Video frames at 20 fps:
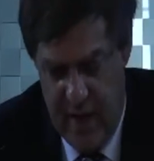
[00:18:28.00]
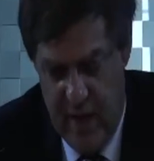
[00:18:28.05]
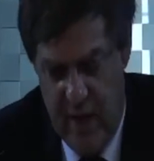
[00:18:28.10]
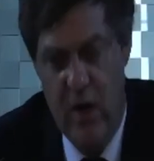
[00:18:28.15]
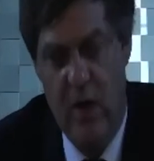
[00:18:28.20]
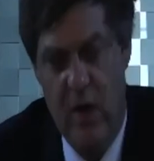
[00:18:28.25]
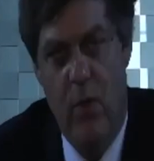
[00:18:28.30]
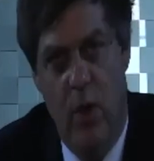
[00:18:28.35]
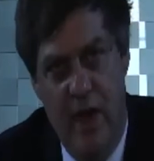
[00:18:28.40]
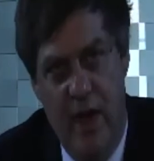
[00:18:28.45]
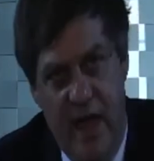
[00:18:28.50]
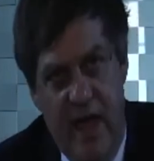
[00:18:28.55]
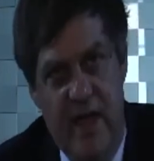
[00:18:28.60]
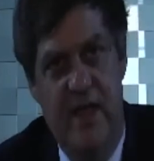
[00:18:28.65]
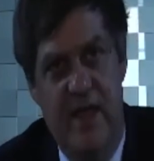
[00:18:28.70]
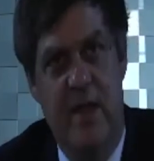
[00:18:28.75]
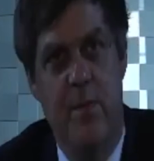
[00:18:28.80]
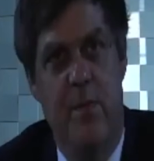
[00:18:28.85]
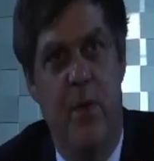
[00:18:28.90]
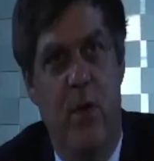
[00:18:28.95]
What is
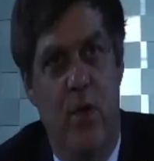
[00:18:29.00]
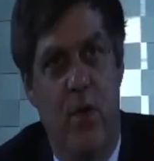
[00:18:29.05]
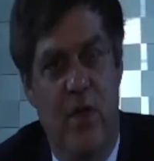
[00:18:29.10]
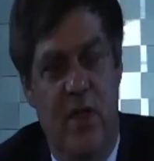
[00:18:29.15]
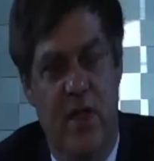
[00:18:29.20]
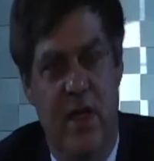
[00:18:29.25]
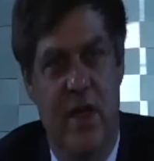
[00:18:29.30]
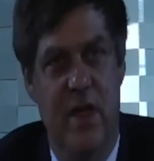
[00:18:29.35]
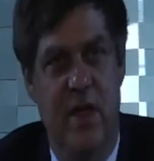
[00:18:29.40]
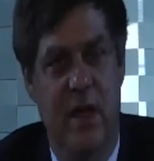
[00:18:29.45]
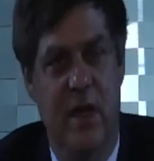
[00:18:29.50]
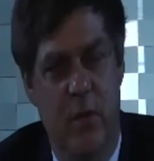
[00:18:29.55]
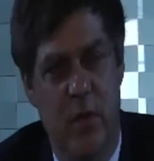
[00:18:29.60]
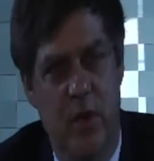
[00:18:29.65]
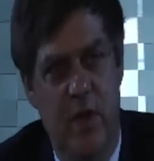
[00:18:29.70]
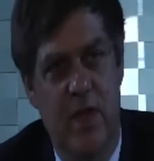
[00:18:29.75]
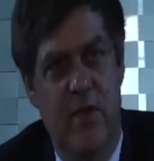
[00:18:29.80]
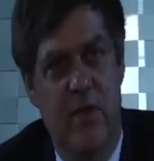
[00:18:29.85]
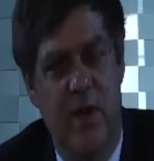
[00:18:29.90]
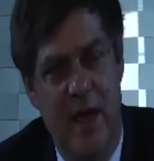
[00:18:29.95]
important and what
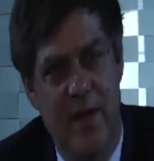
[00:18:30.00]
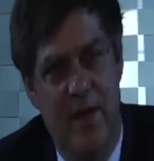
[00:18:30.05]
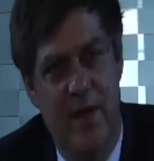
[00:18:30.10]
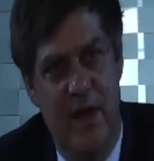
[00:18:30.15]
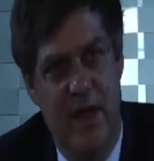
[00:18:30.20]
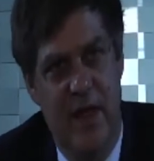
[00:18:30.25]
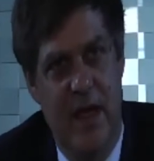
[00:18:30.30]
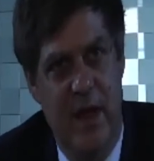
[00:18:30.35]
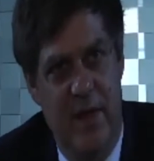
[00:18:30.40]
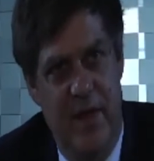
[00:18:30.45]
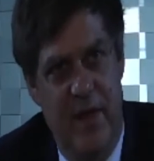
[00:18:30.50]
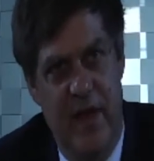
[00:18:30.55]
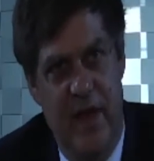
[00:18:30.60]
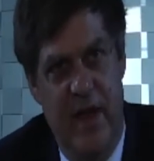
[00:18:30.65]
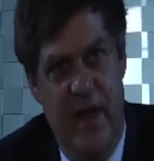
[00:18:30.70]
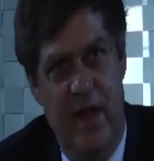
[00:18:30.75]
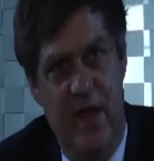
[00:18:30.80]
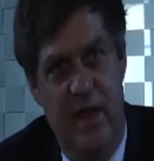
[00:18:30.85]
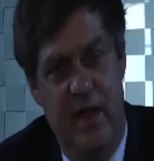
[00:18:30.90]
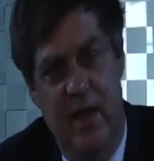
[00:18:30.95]
is relevant, I think,
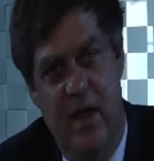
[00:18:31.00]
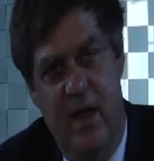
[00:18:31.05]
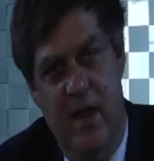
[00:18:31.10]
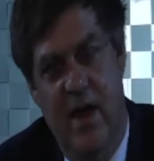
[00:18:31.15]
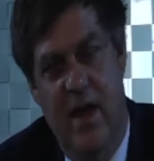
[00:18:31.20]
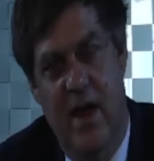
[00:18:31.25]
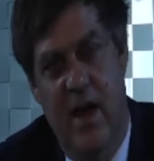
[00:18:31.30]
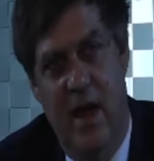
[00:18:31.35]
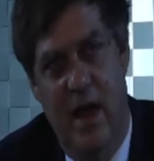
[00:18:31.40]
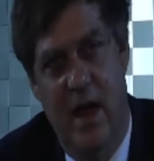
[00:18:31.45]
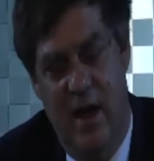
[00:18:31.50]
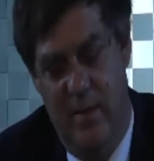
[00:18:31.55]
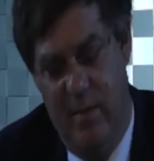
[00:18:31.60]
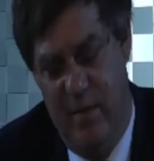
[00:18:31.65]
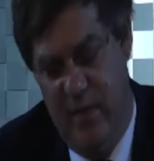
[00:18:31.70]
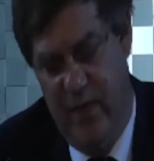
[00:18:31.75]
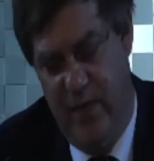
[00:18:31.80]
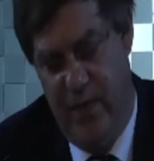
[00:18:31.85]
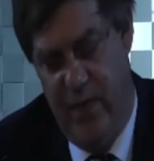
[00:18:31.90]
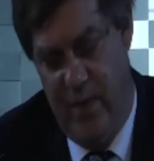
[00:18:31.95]

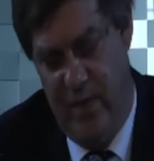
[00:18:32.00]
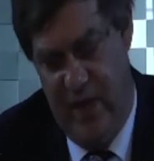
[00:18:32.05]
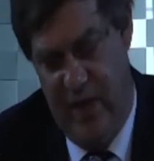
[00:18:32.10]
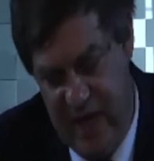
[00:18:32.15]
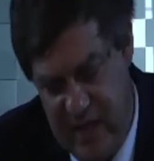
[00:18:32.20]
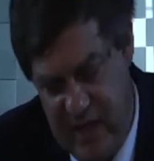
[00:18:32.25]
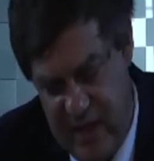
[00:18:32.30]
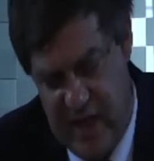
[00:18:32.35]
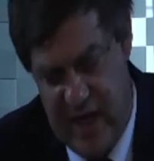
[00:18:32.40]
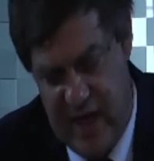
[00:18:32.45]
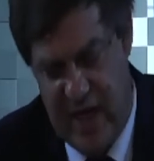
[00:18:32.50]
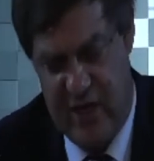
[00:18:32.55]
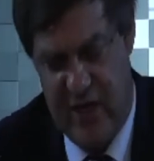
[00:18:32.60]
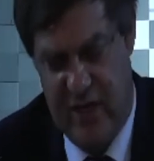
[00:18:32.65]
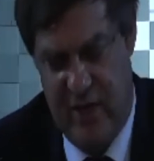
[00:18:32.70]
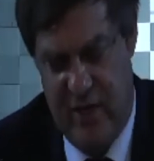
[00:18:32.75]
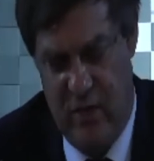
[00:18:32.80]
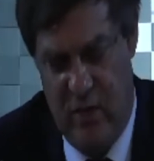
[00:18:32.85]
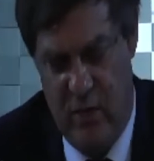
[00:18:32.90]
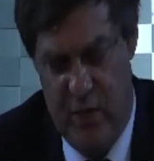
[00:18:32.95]
from the international
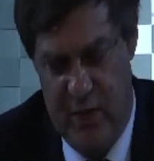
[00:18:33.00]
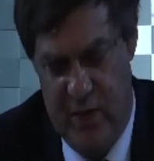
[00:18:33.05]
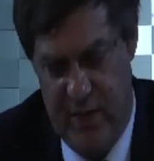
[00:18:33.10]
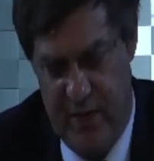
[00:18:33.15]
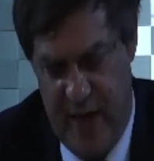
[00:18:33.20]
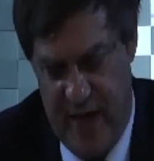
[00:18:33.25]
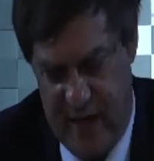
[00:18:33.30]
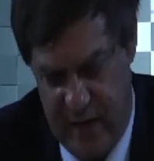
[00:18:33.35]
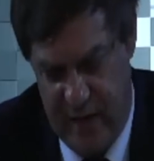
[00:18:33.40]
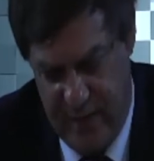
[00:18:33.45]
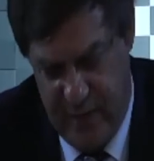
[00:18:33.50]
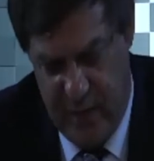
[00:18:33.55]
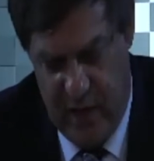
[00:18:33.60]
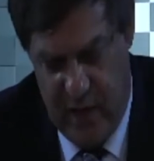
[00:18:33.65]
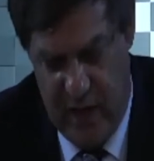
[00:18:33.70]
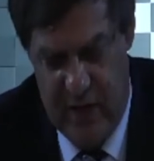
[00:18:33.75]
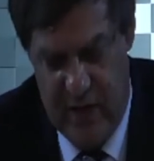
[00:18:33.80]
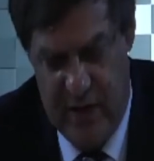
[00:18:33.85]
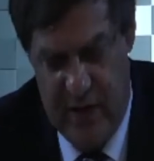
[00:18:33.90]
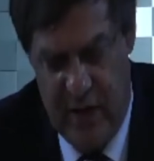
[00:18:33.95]
law perspective for
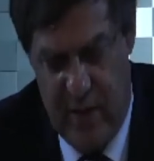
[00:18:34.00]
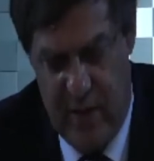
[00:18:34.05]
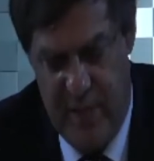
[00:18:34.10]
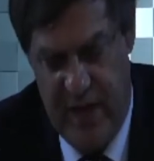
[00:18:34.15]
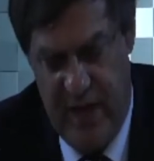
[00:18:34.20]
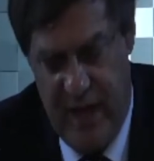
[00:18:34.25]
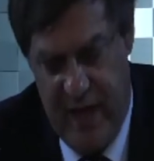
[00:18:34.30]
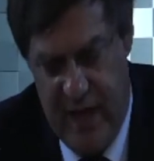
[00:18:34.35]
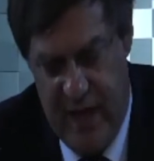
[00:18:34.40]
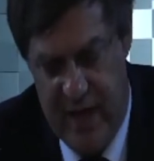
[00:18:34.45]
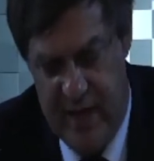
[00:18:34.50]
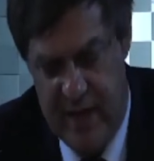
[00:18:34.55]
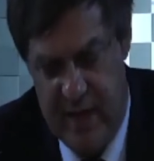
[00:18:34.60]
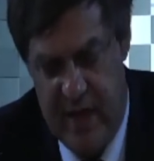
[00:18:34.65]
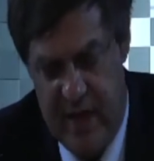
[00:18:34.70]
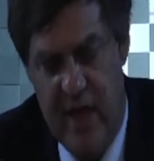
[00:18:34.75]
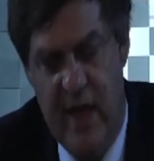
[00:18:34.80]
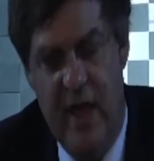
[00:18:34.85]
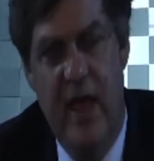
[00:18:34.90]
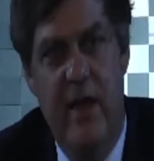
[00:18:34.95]
our topic is,
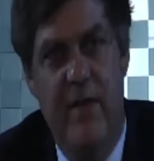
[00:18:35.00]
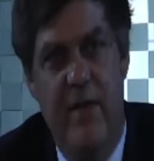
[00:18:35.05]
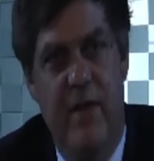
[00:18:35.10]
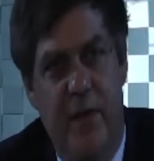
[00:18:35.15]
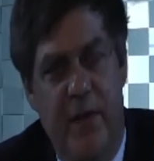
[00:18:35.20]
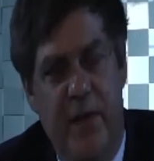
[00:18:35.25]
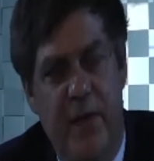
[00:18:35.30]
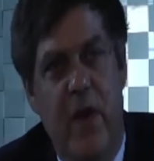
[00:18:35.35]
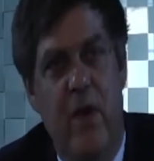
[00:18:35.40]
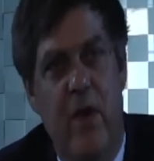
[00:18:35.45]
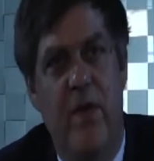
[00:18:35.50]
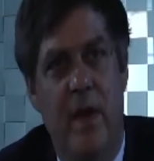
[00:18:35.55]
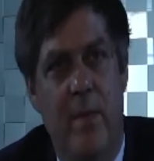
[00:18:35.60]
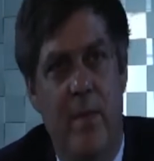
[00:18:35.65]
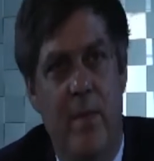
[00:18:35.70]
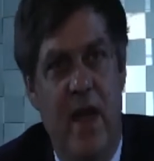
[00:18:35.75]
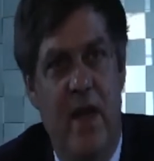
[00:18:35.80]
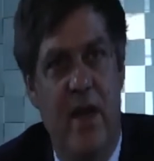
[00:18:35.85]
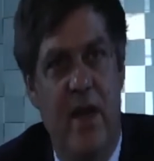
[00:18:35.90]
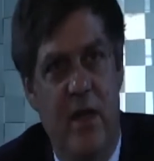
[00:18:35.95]
even though there
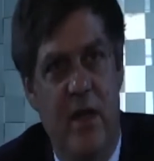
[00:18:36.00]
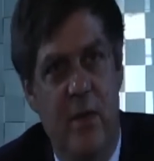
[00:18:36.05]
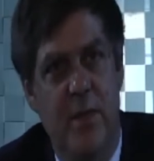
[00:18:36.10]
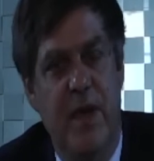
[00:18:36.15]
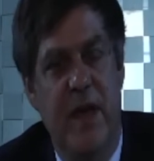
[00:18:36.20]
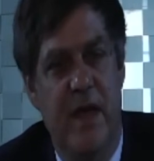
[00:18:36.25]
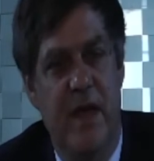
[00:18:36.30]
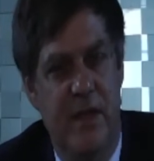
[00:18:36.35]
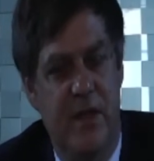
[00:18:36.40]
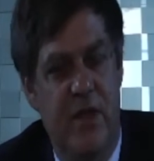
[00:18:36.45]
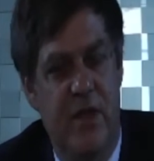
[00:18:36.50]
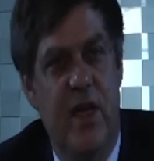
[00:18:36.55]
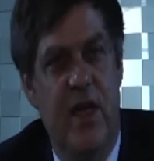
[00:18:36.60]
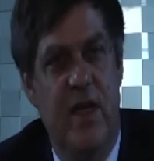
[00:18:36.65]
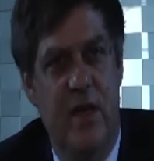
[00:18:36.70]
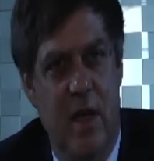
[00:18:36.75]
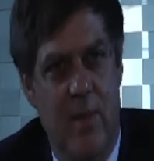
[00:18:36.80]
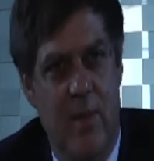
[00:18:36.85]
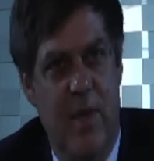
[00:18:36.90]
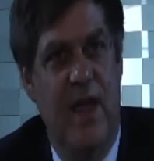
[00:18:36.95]
may not be a strict
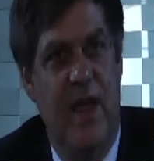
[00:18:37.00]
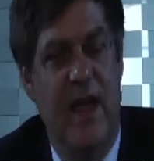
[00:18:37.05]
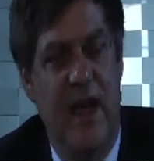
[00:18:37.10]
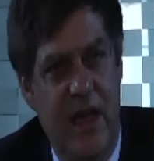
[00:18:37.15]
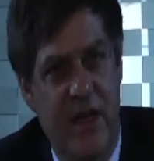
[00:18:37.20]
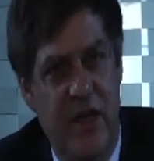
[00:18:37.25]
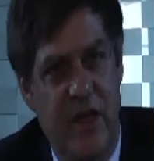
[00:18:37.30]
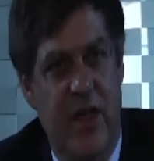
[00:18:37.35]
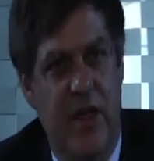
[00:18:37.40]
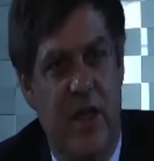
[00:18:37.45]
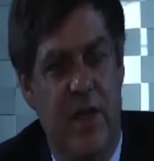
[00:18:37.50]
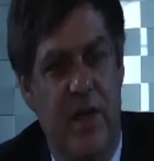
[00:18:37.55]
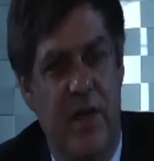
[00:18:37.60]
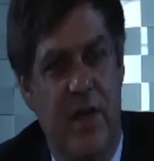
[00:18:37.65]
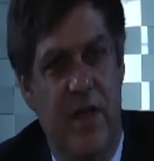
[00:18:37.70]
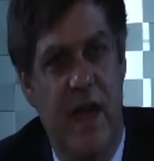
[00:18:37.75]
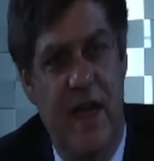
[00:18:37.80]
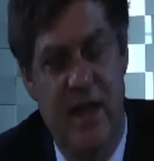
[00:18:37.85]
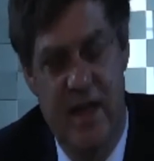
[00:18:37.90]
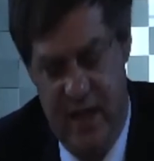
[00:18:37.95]
obligation in the
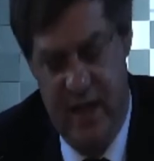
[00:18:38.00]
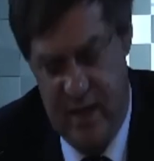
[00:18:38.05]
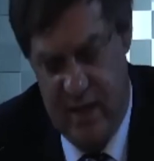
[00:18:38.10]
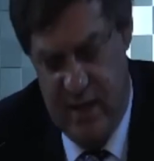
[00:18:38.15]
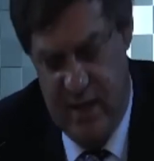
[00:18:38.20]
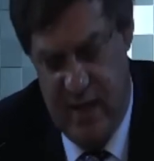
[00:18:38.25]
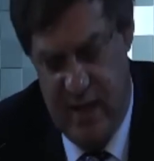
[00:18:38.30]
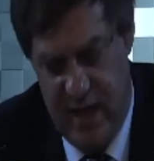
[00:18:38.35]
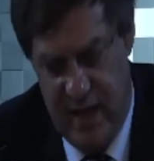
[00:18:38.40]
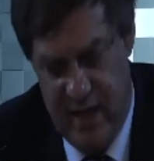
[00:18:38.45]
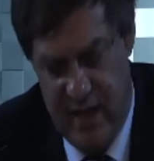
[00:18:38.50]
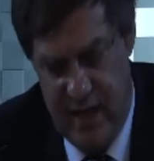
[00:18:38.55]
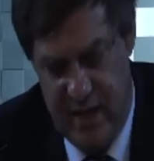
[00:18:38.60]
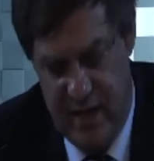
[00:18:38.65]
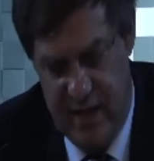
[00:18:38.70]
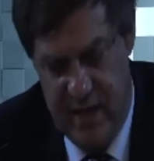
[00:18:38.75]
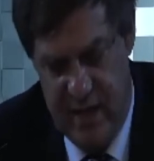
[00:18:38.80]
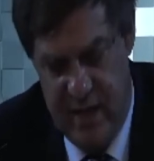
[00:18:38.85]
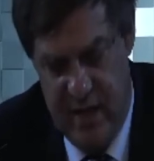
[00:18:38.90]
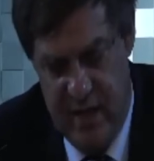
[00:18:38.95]
technical sense,
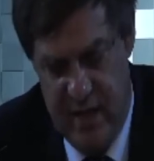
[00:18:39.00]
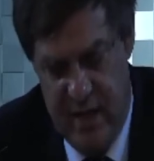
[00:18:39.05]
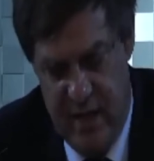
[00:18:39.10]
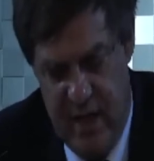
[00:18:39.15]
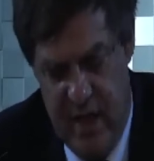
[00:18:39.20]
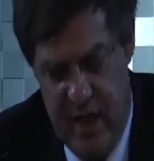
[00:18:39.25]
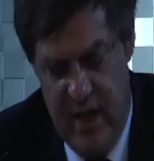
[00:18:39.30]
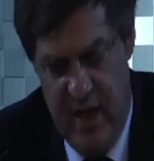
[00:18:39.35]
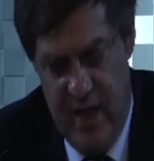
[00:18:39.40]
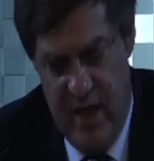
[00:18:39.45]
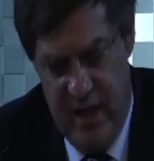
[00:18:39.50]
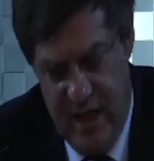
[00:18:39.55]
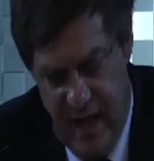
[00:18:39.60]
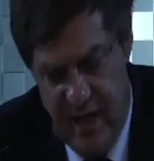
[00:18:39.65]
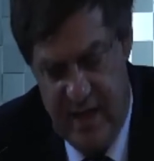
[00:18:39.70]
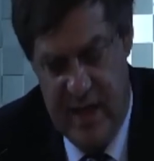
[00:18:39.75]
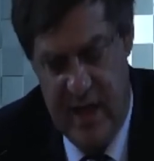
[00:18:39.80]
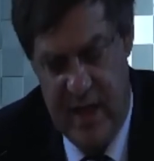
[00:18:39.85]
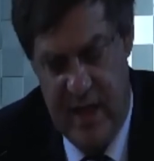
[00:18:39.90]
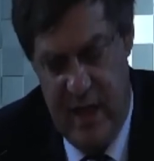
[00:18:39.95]
it is
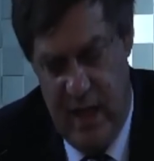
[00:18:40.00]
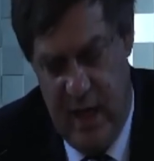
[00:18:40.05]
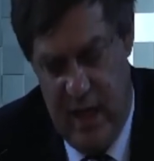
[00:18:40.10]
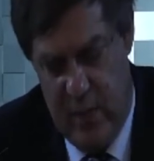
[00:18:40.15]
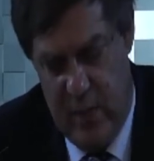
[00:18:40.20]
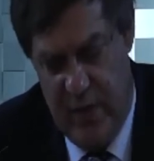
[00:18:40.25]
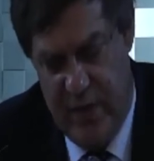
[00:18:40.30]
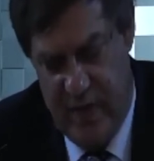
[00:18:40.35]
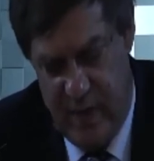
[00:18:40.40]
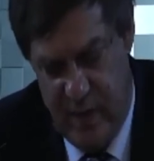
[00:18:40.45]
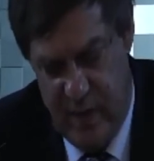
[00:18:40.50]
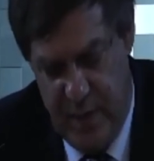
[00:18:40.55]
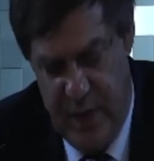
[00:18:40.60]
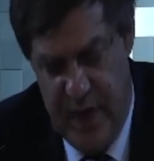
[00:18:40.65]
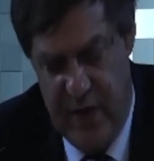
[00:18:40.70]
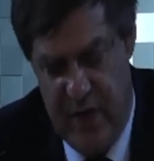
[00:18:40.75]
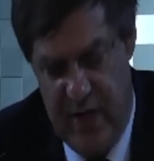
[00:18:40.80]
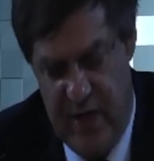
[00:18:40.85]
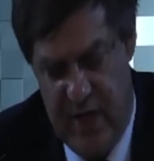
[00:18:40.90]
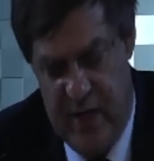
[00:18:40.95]
in line with the
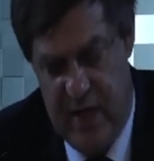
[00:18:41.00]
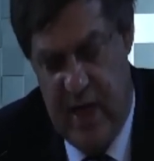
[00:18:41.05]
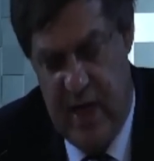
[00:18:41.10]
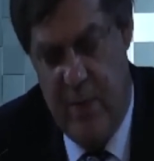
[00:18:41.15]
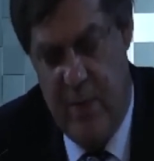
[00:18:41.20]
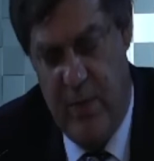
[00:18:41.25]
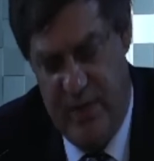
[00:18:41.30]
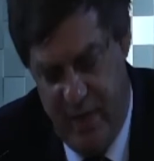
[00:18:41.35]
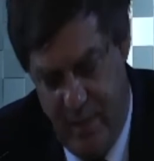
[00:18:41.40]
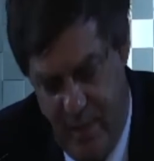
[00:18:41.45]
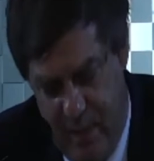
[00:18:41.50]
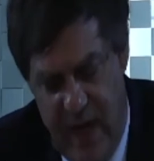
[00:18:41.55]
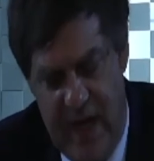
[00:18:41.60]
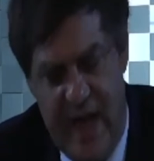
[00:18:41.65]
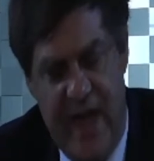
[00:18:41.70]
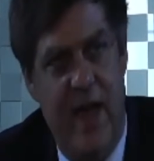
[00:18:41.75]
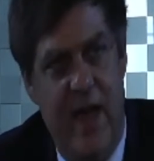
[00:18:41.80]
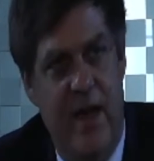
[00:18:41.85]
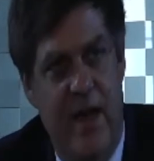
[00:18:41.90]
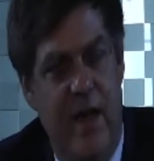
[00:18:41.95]
spirit and with the
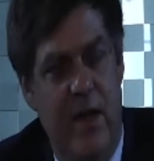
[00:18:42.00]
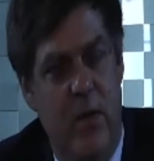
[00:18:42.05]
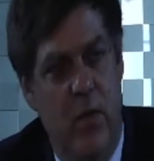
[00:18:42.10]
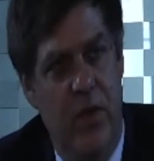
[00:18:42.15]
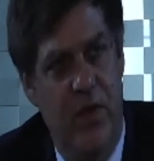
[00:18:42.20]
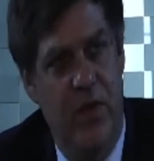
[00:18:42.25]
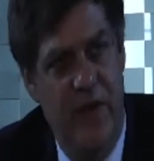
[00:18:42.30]
plan and with the